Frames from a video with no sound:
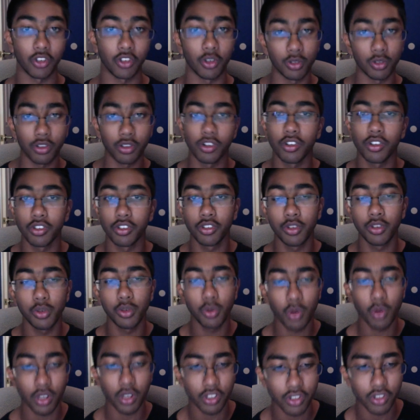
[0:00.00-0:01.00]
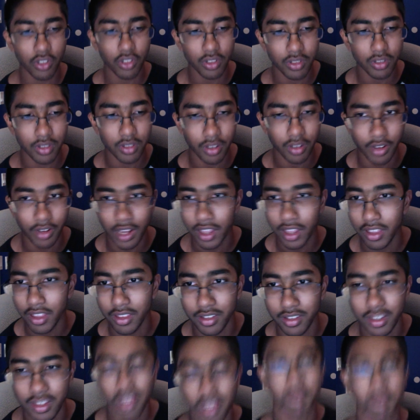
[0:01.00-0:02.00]
Those are the two questions. They're kind of
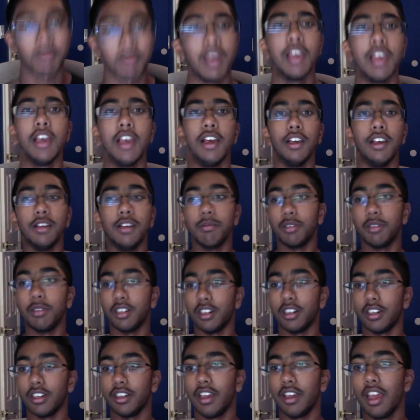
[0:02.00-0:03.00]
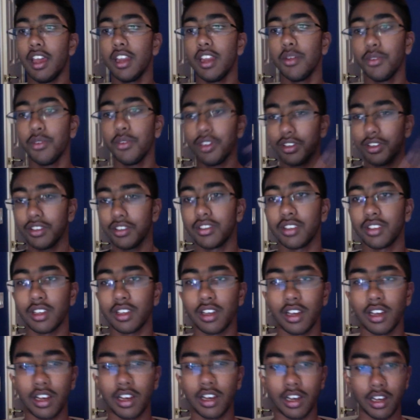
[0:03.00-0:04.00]
the same. But anyways,
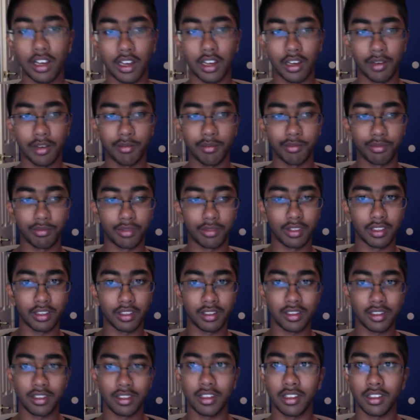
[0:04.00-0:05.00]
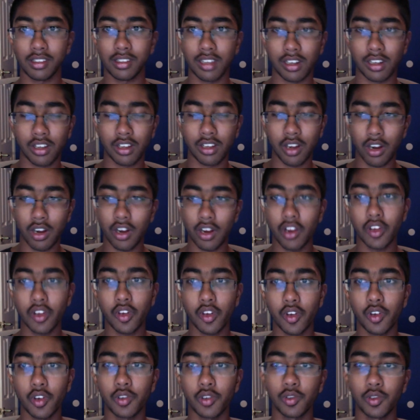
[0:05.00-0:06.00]
this is Nintendo
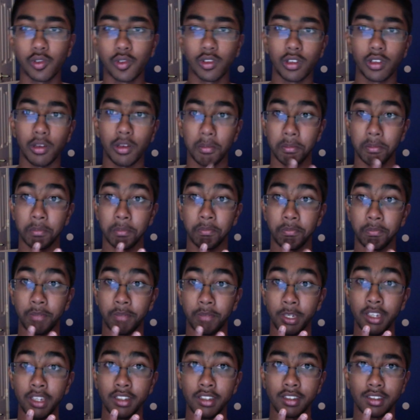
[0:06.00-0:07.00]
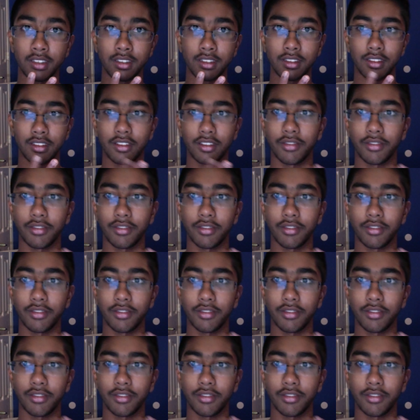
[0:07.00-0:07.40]
Cario. Peace.